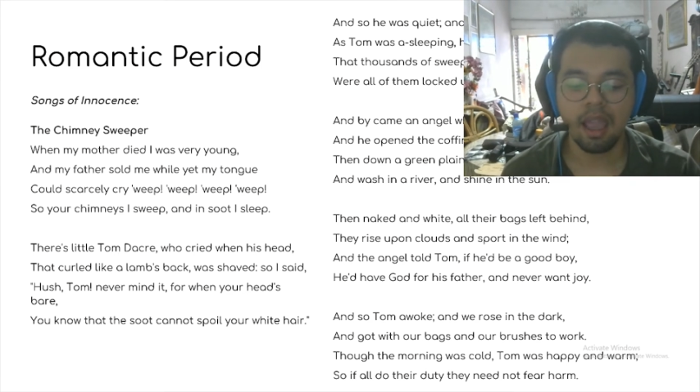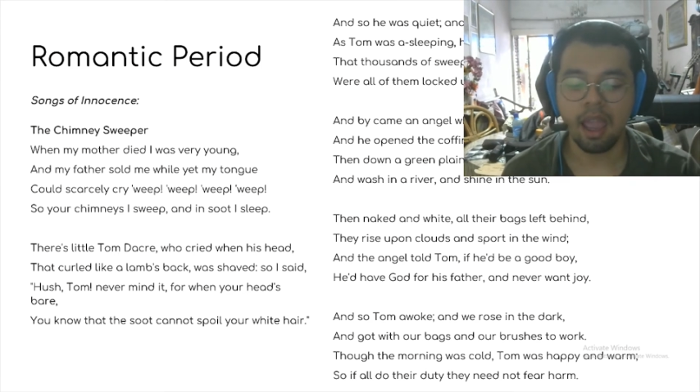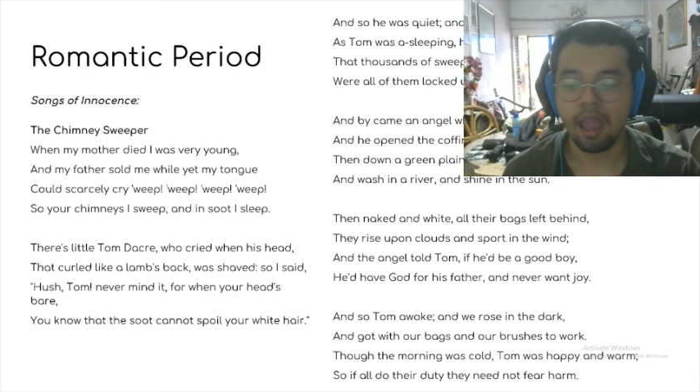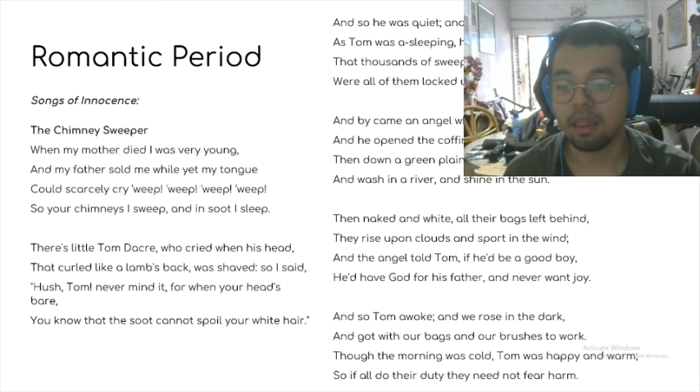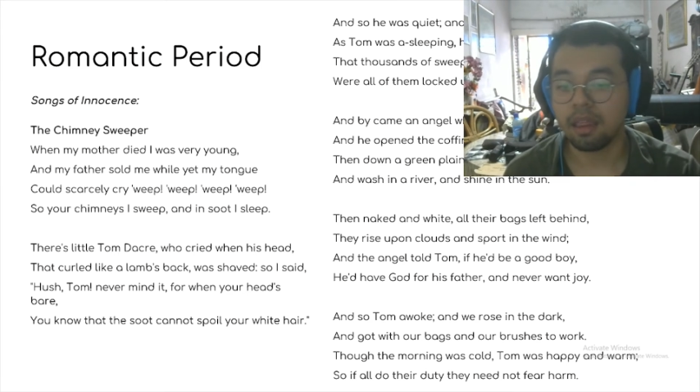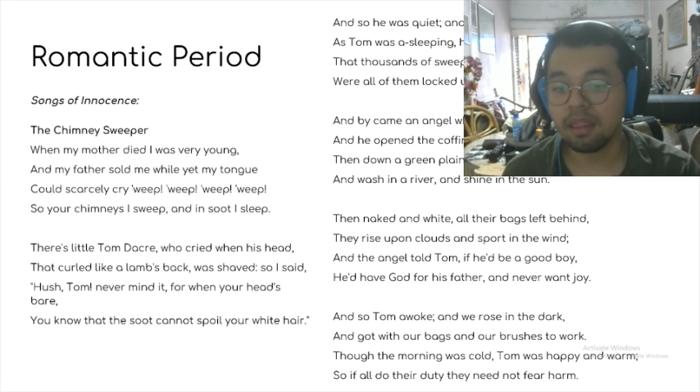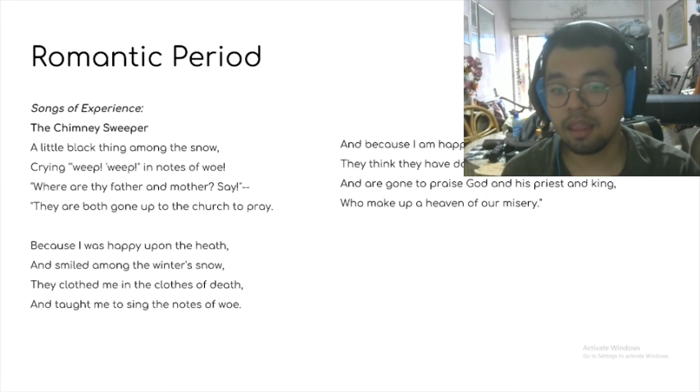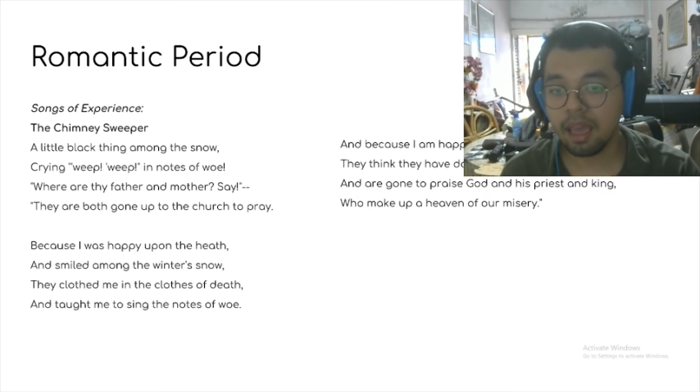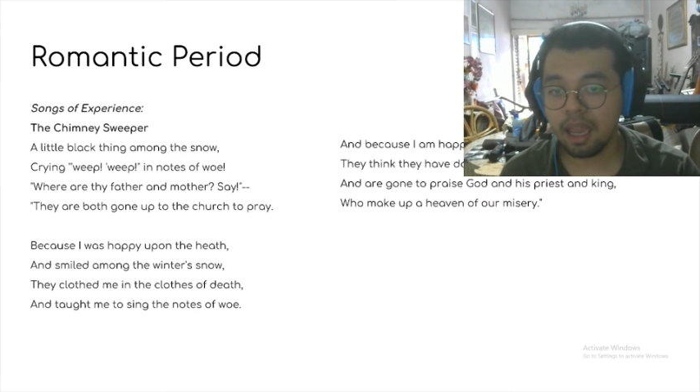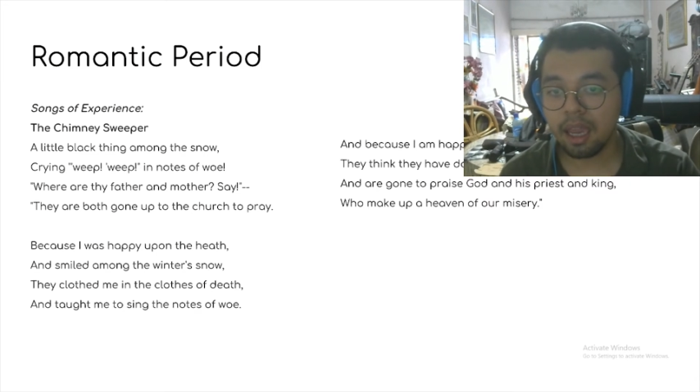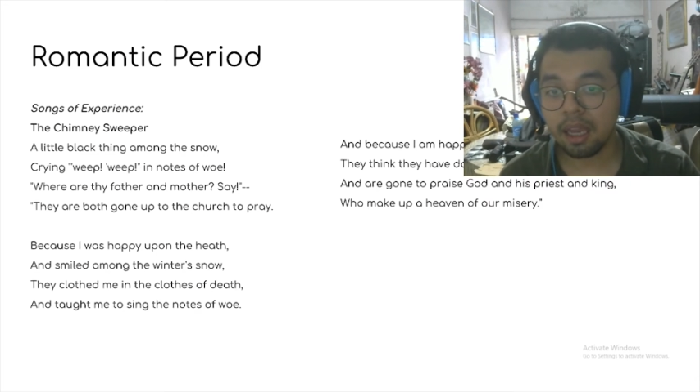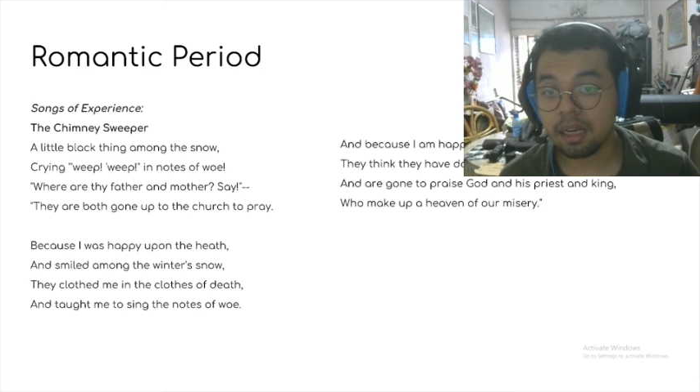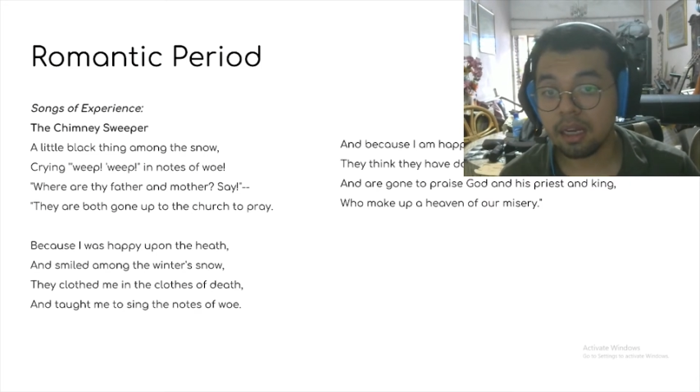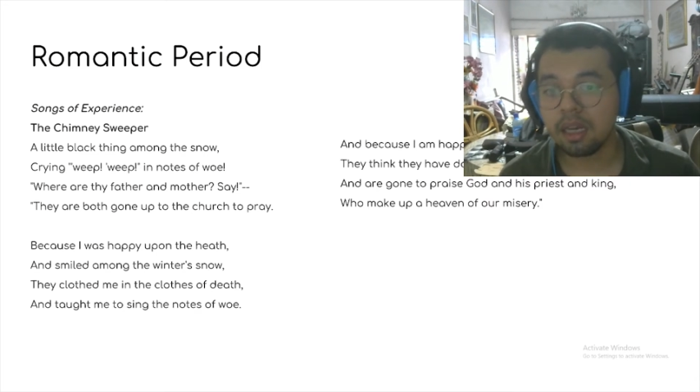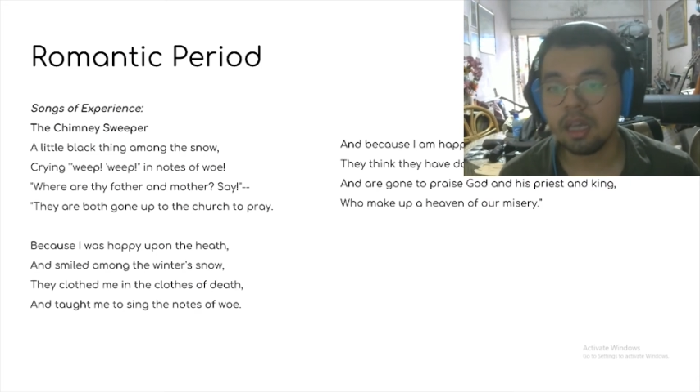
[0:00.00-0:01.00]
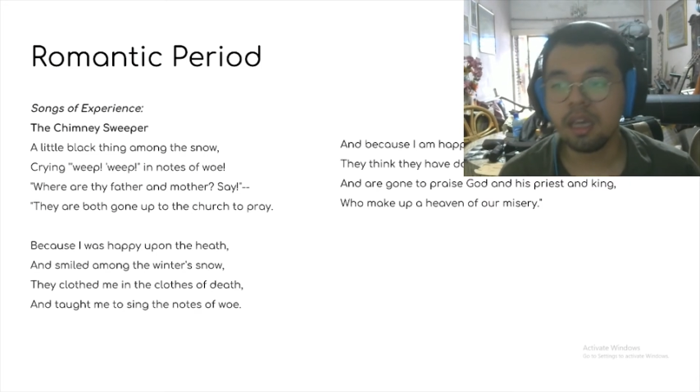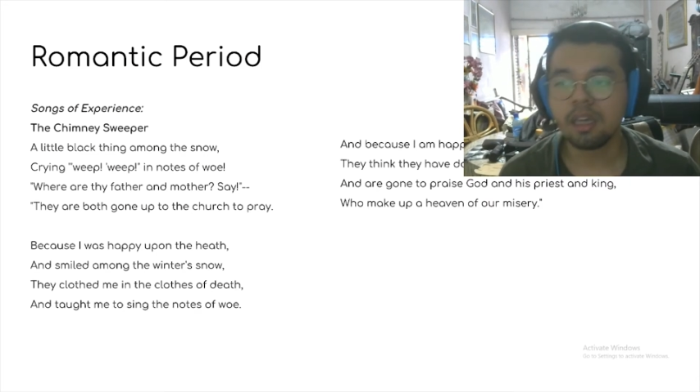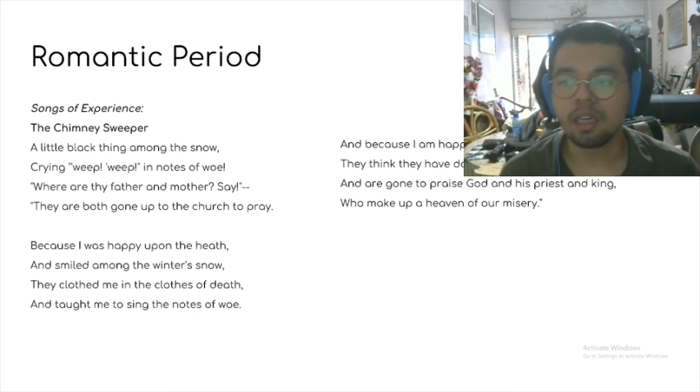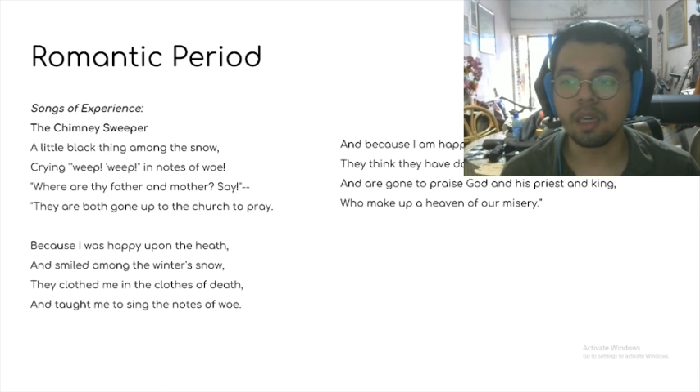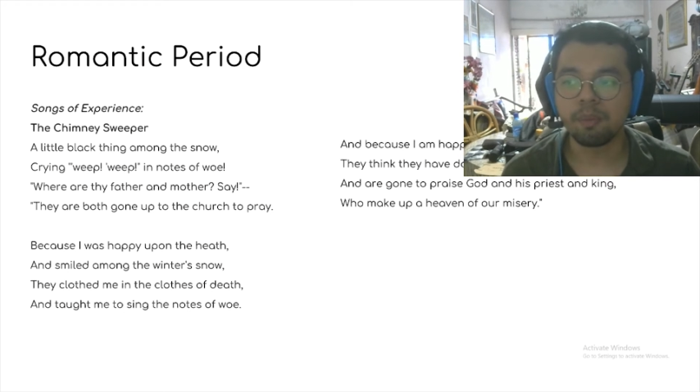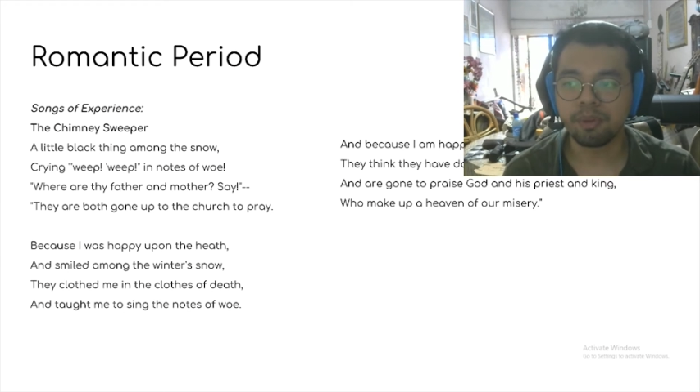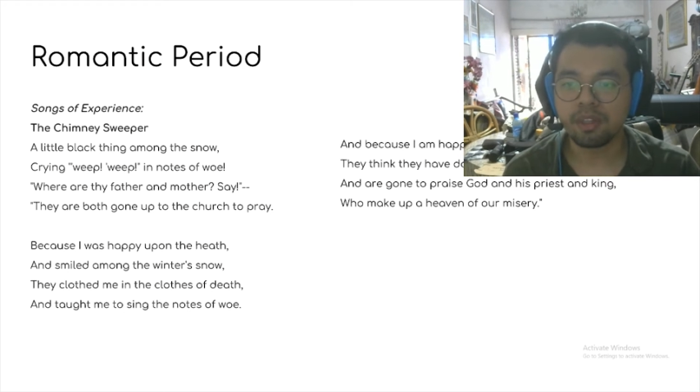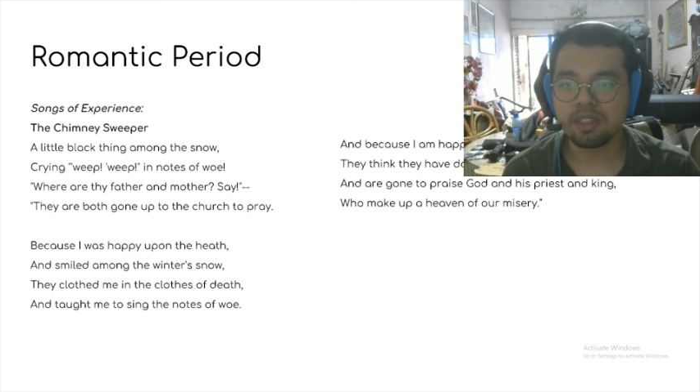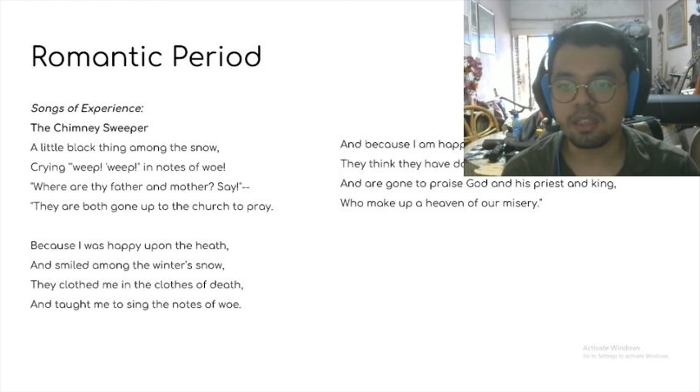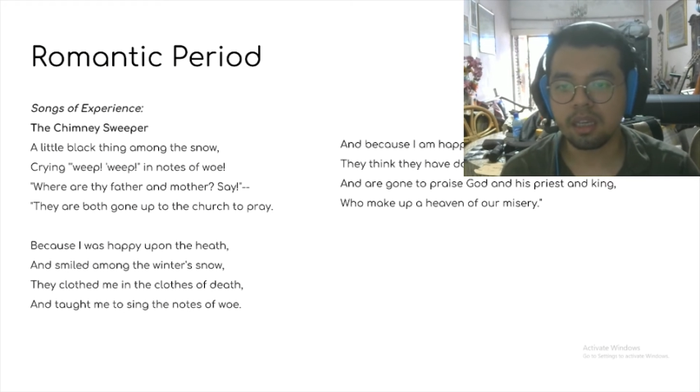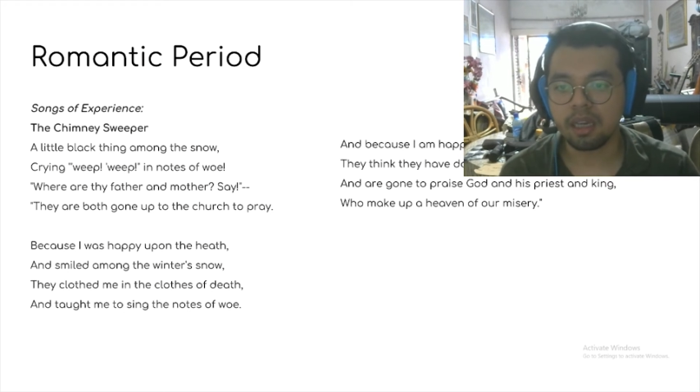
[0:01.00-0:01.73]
and then he puts